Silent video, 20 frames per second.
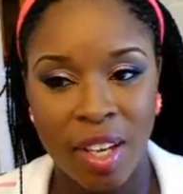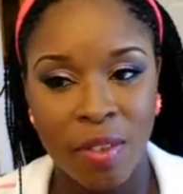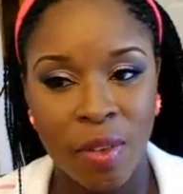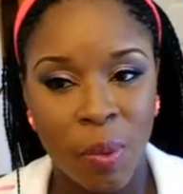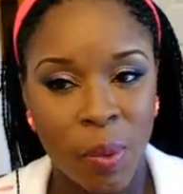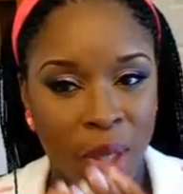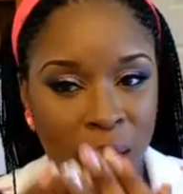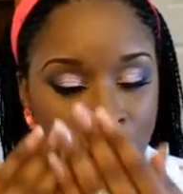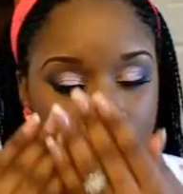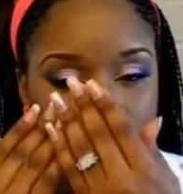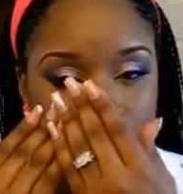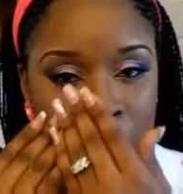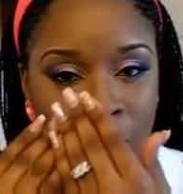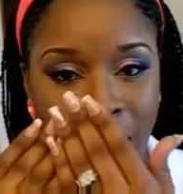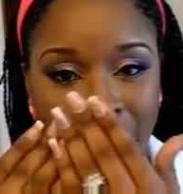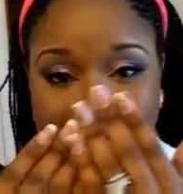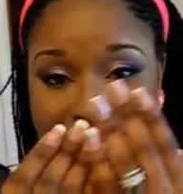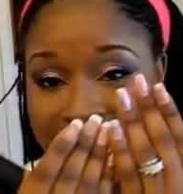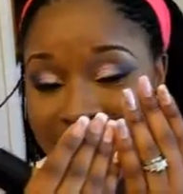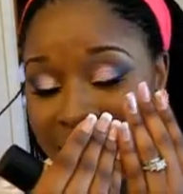Even when I
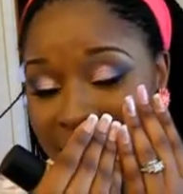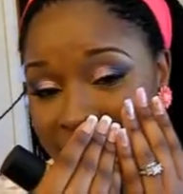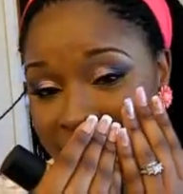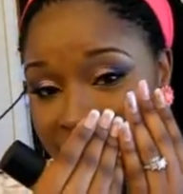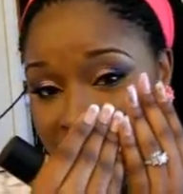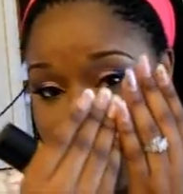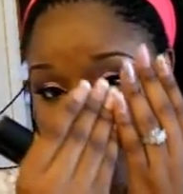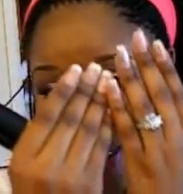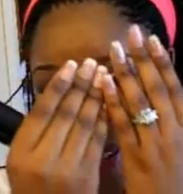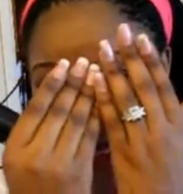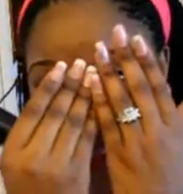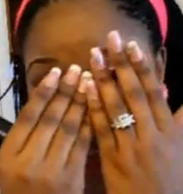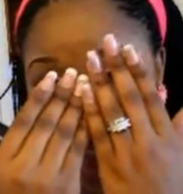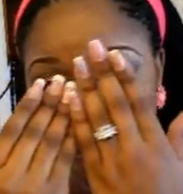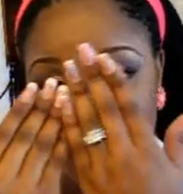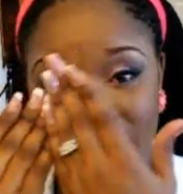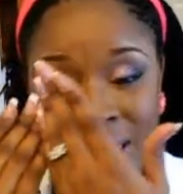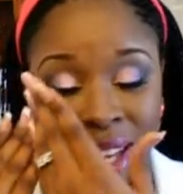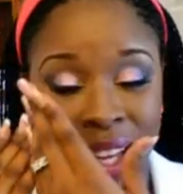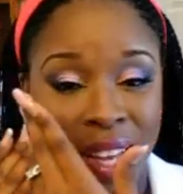blot
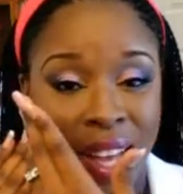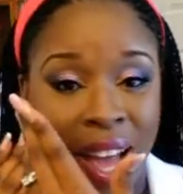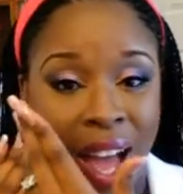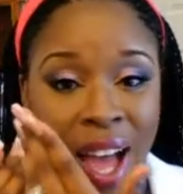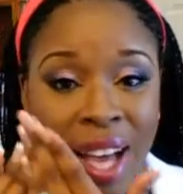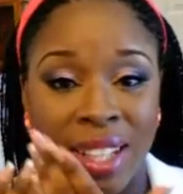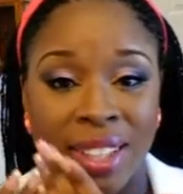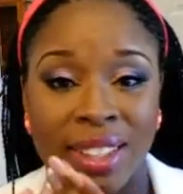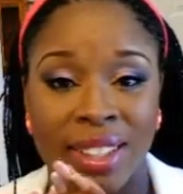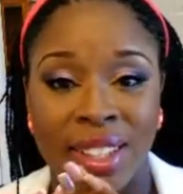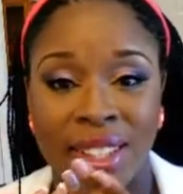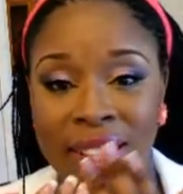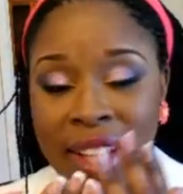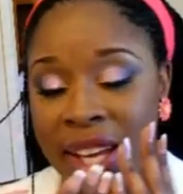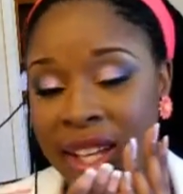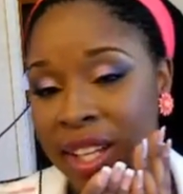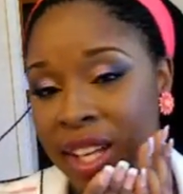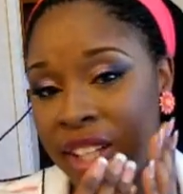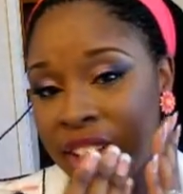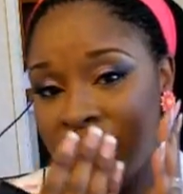then, I see
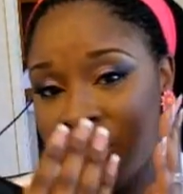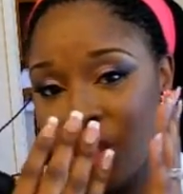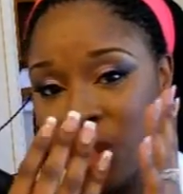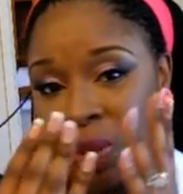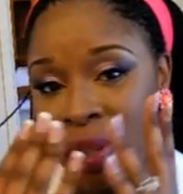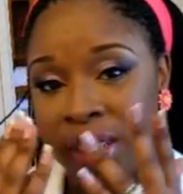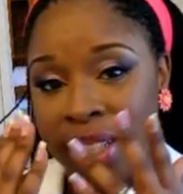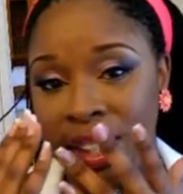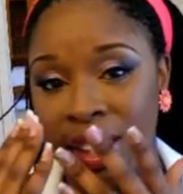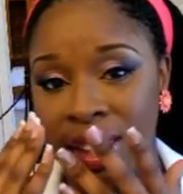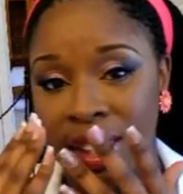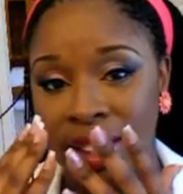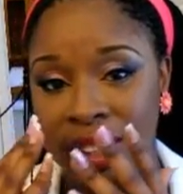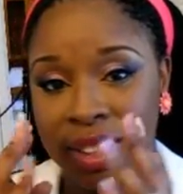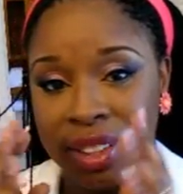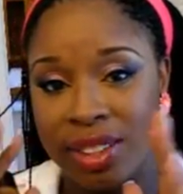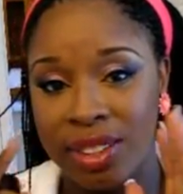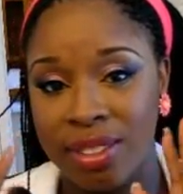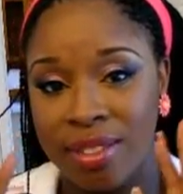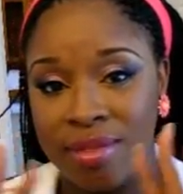that
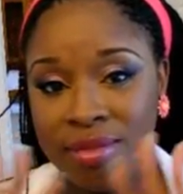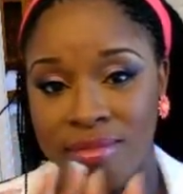dewiness